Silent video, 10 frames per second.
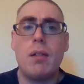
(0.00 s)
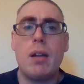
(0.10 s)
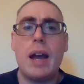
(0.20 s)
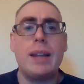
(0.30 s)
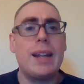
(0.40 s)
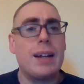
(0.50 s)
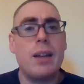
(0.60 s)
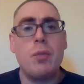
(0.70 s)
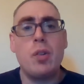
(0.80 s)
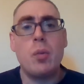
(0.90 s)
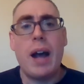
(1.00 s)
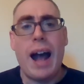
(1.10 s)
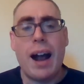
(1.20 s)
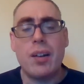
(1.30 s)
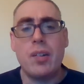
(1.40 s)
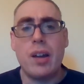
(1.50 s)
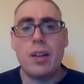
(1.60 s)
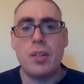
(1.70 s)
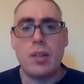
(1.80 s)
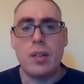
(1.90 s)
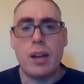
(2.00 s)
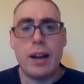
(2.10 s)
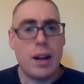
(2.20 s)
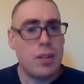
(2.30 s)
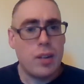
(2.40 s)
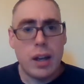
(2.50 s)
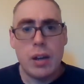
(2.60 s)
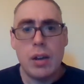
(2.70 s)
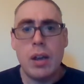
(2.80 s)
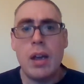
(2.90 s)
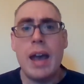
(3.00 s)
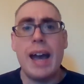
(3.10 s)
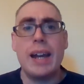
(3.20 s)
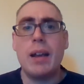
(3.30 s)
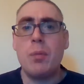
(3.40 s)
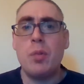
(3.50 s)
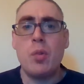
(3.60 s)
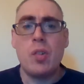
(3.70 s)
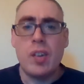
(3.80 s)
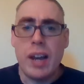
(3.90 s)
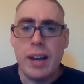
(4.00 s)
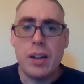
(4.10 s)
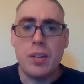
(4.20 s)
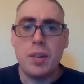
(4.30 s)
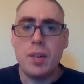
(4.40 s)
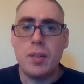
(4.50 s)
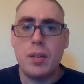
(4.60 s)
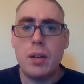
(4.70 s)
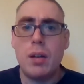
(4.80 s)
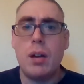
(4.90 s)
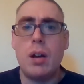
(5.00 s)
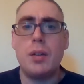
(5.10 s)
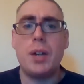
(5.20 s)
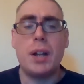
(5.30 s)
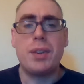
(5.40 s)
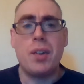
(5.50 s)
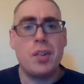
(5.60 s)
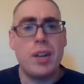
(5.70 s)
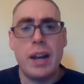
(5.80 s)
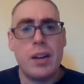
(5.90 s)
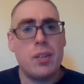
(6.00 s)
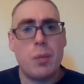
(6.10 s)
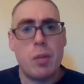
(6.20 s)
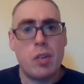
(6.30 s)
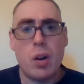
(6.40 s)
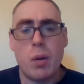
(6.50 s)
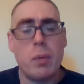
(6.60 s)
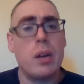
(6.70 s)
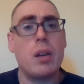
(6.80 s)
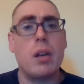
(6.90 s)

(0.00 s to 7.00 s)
And that gives you access, like I said, and it gives you status. Not the status of a servant,